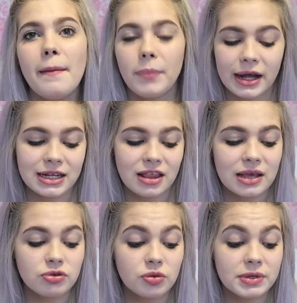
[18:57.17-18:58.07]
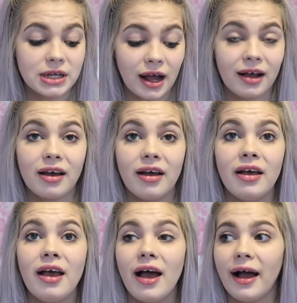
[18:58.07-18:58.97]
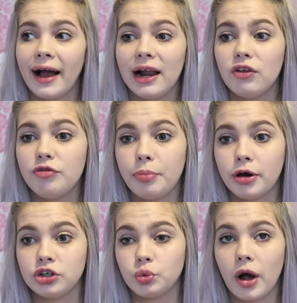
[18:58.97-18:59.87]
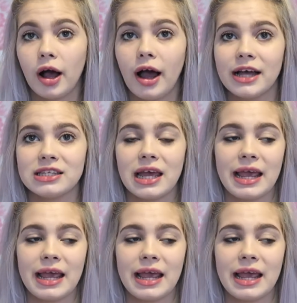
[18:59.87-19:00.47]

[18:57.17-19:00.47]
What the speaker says: But I did think it was going to be darker. I love Bourjois as